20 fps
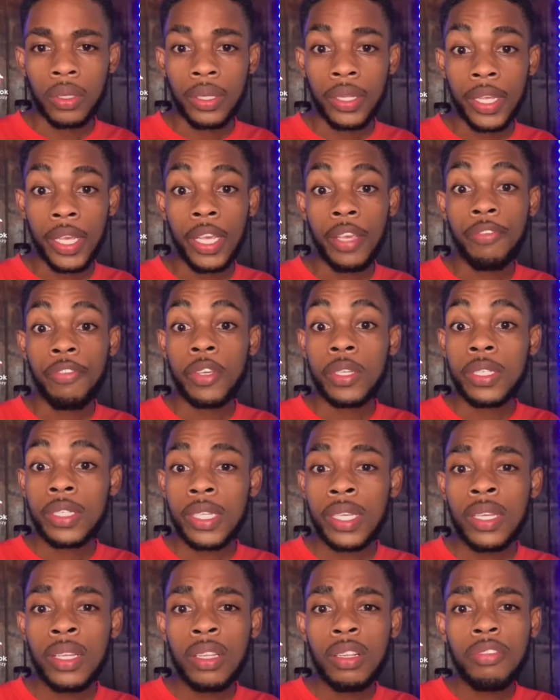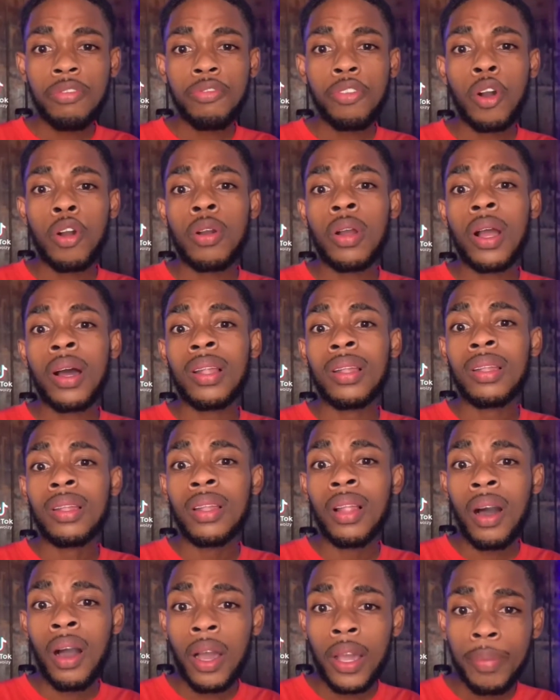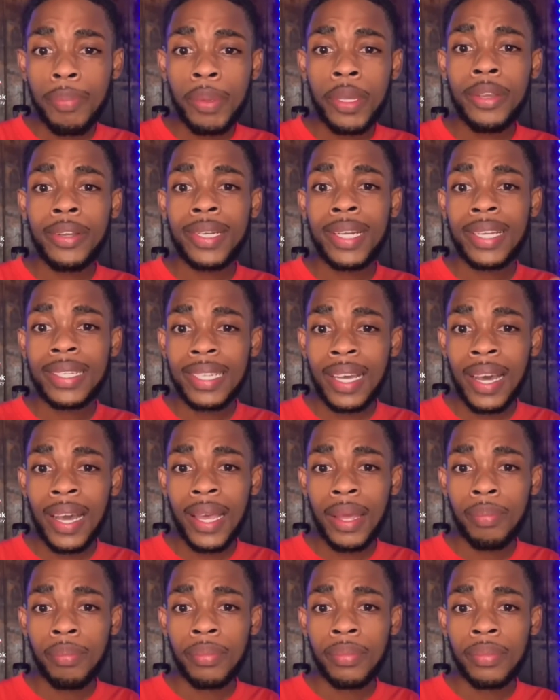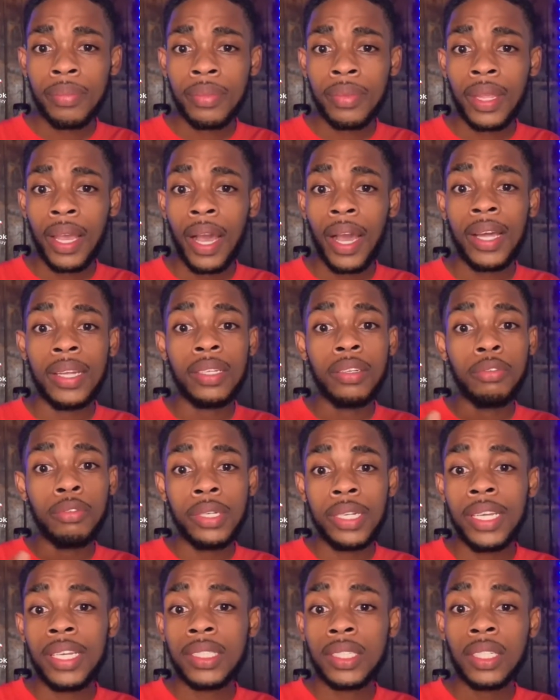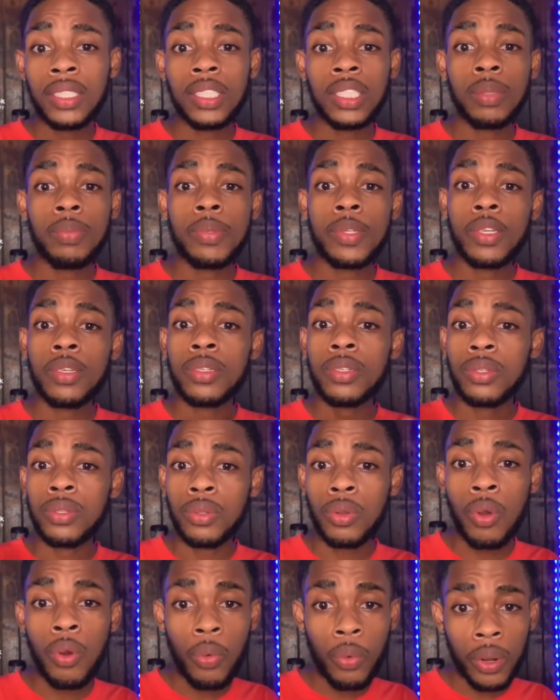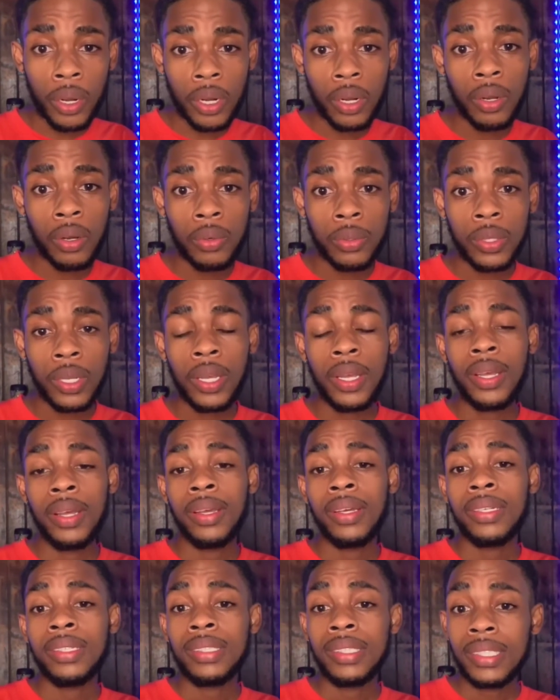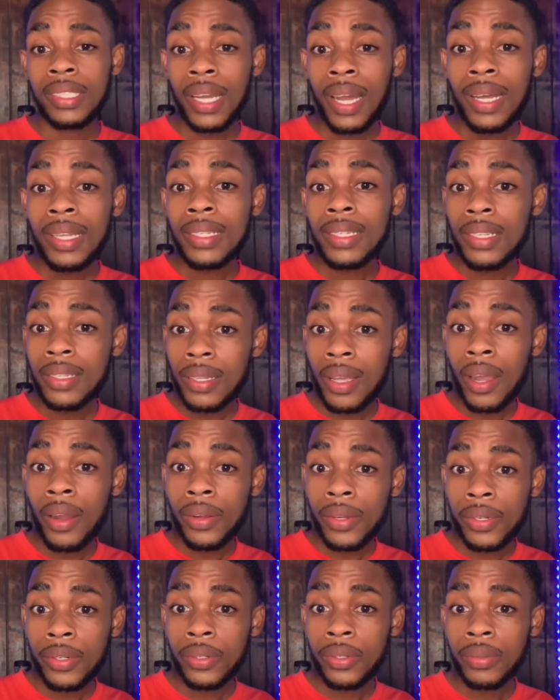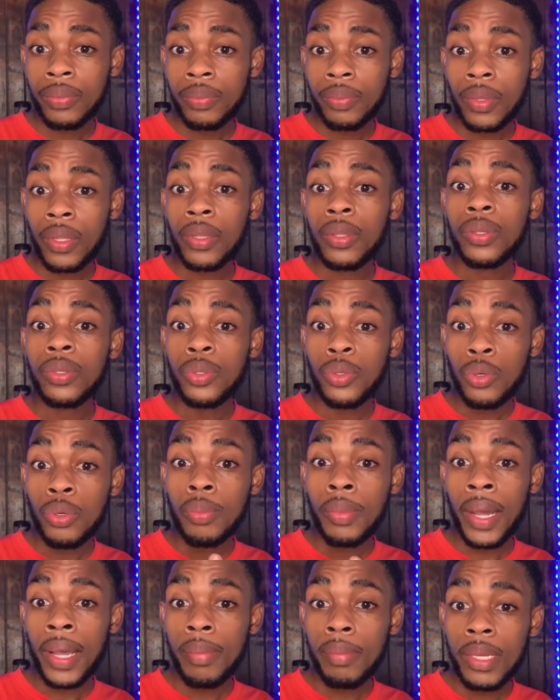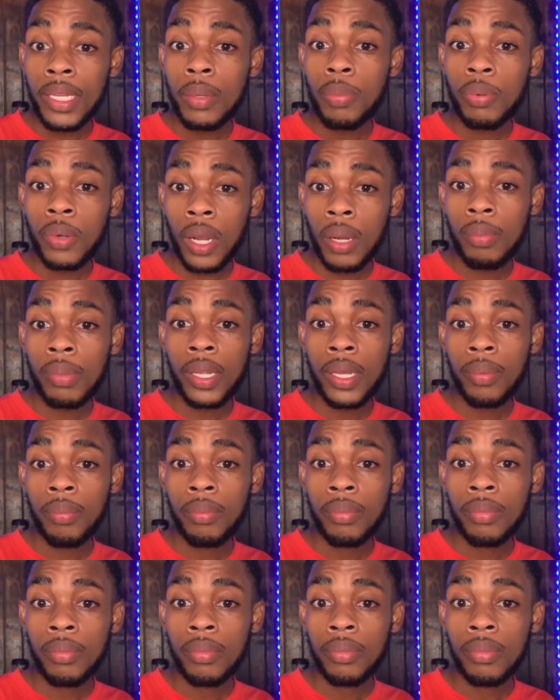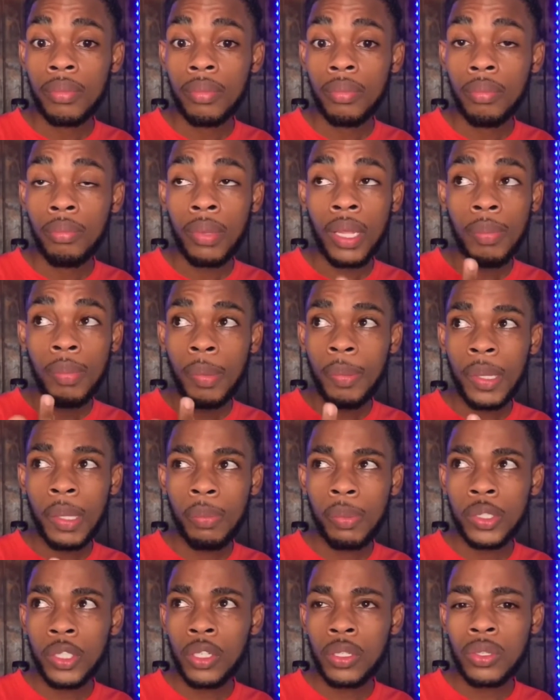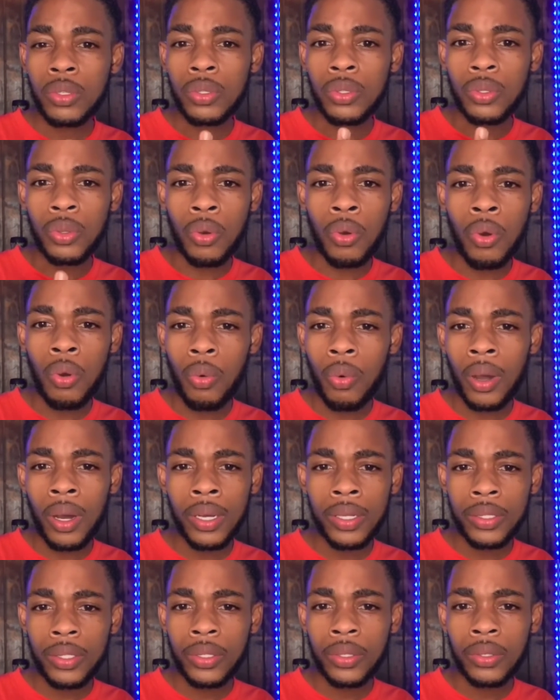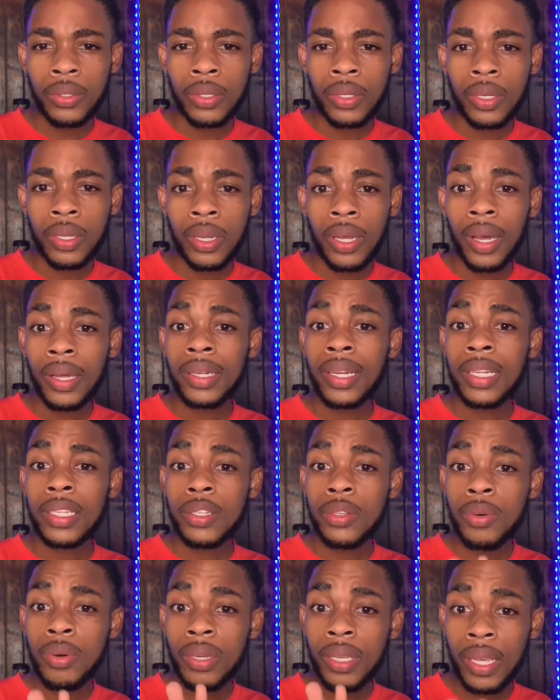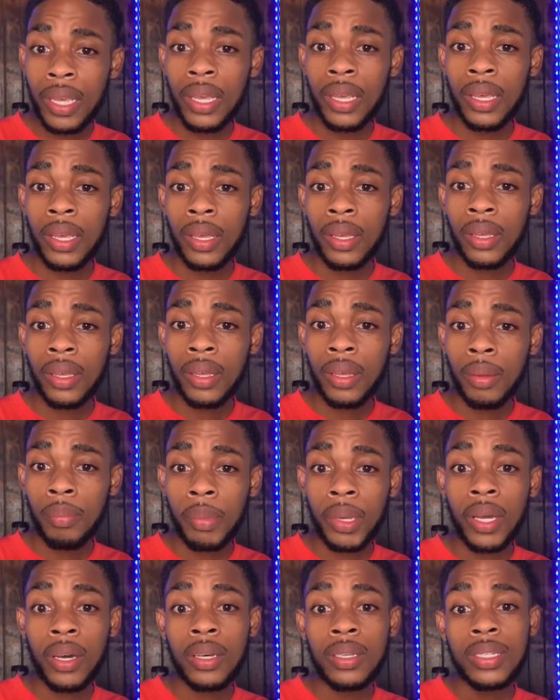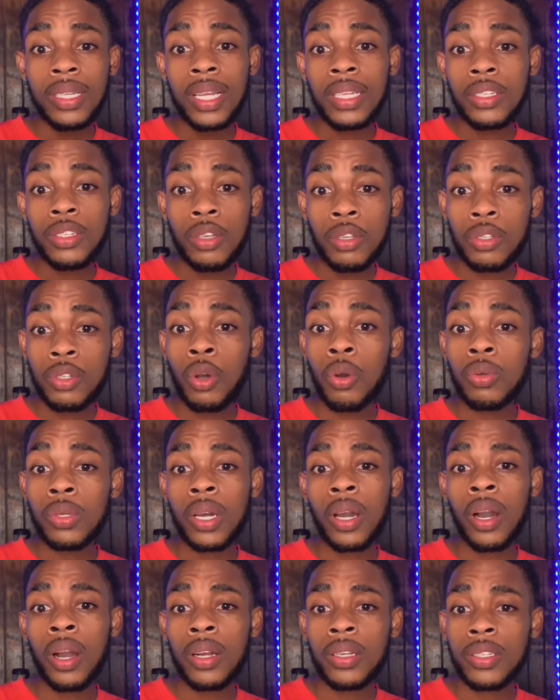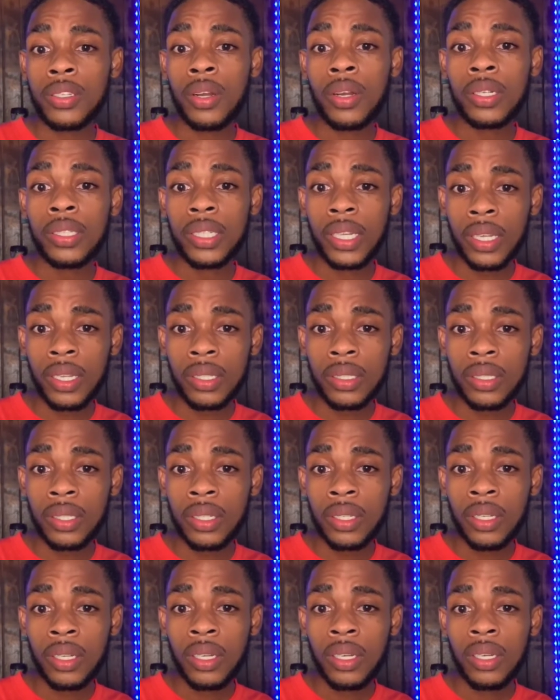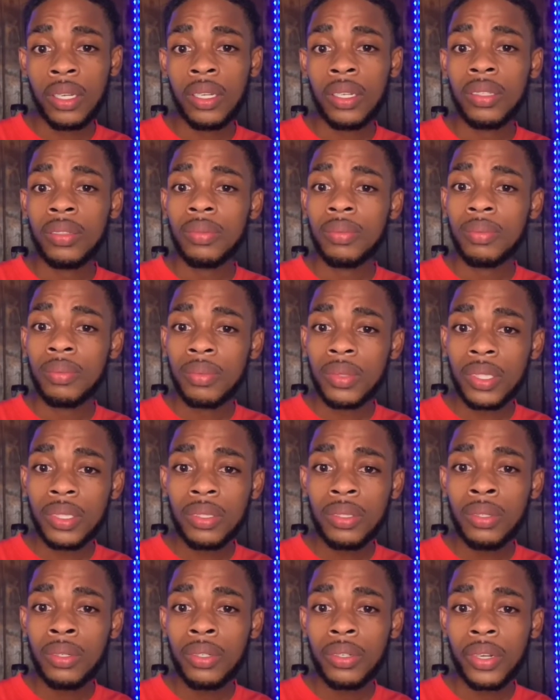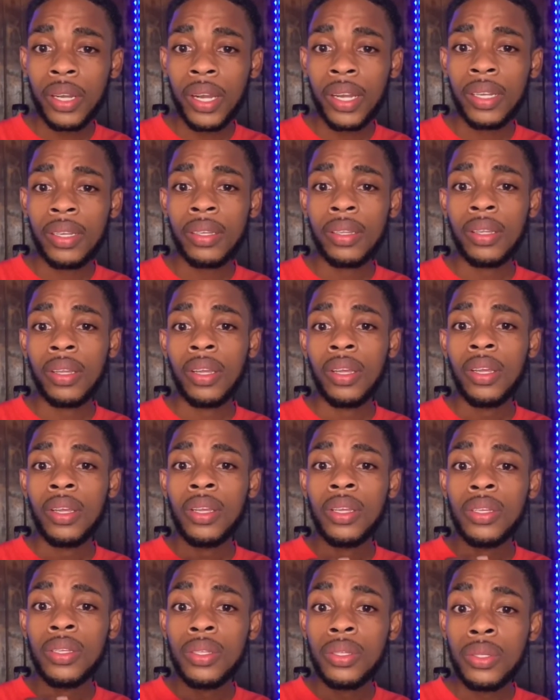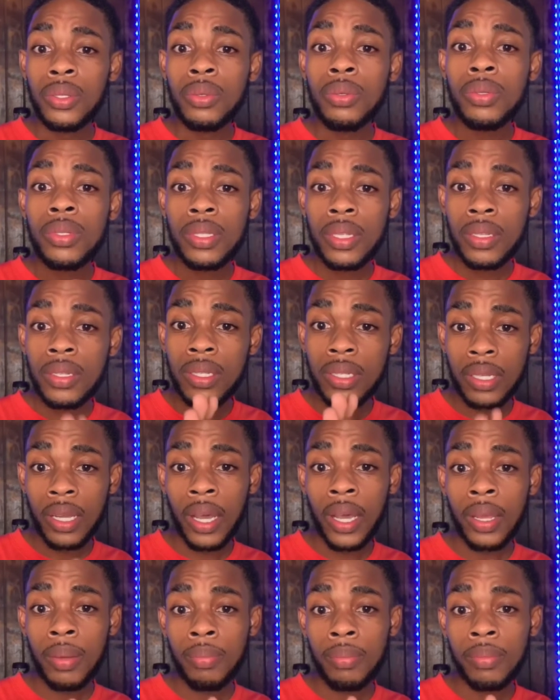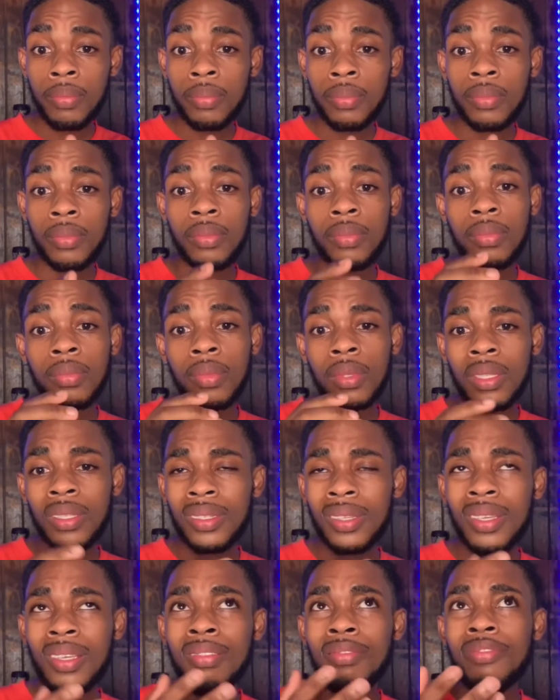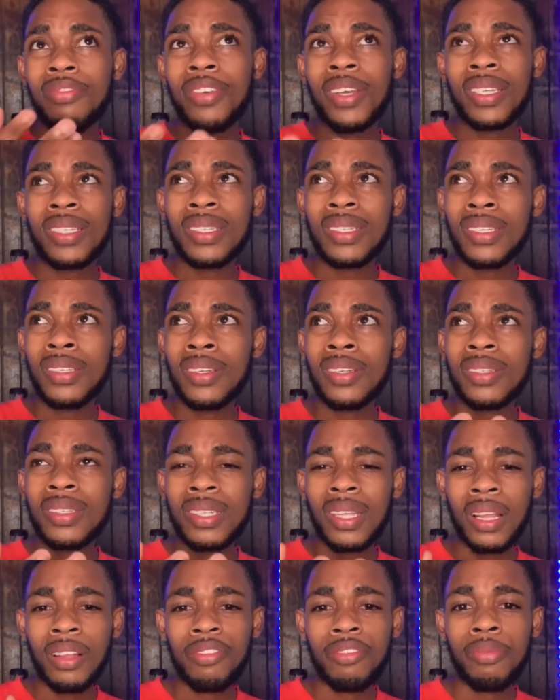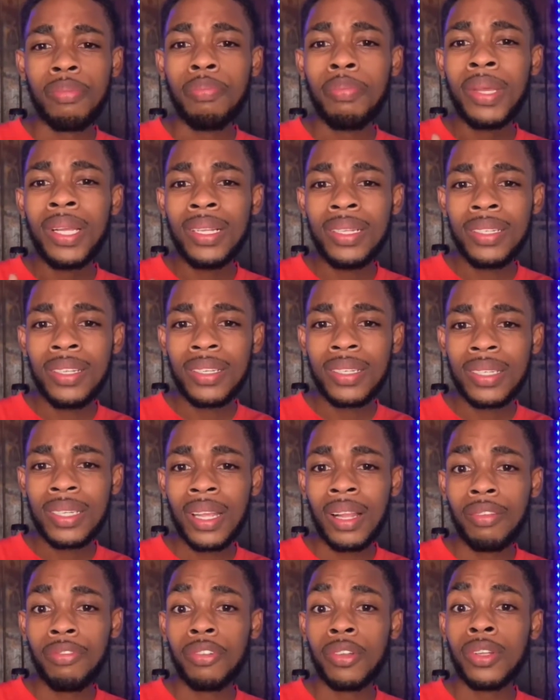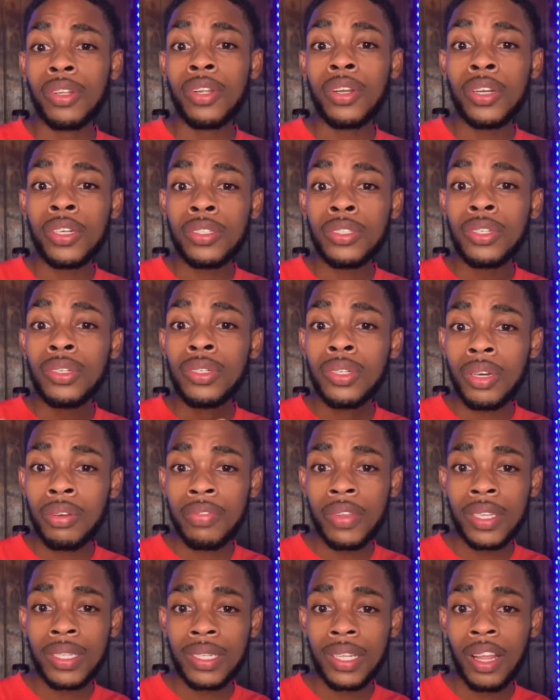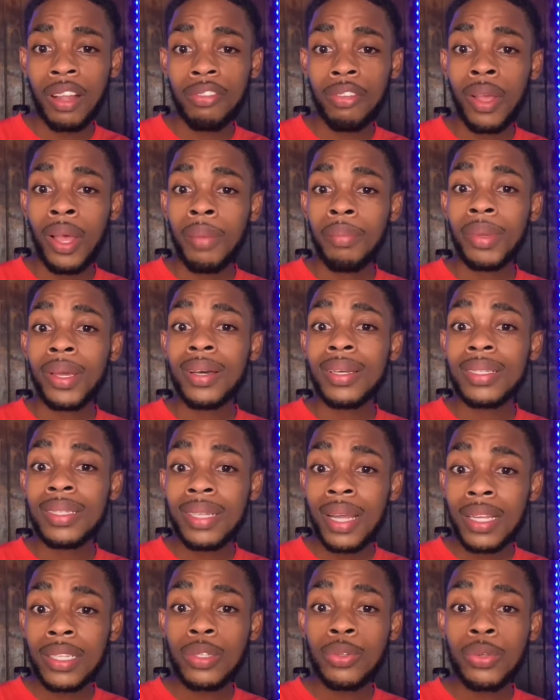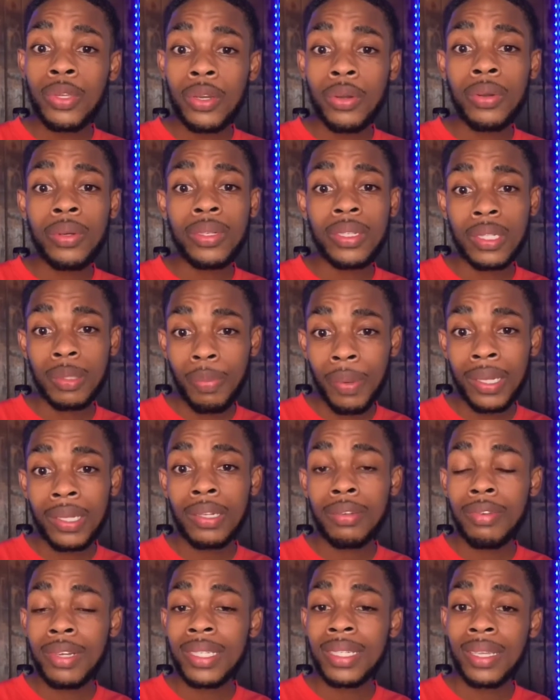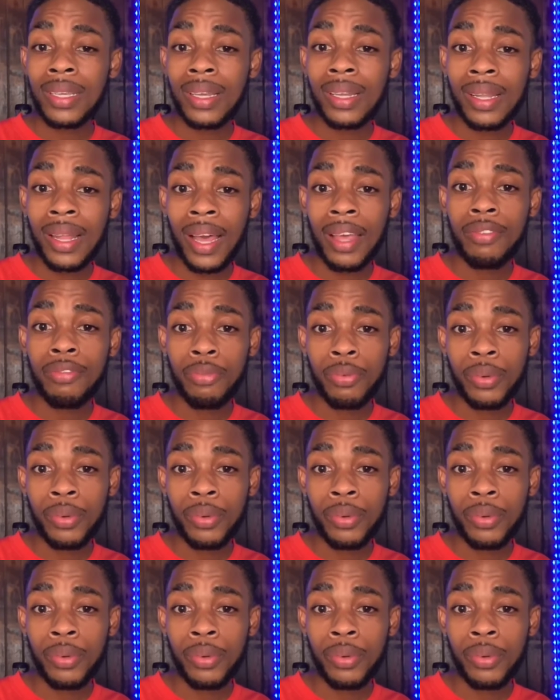If you're single for a long period of time and the relationships just don't work out, chances are, you know, you might be the problem. Maybe people just don't want you. And that's okay because that's just how the cards are dealt. Don't cry. Use this time to invest in yourself, build yourself, learn to love yourself because that's who you're going to spend the rest of your life with.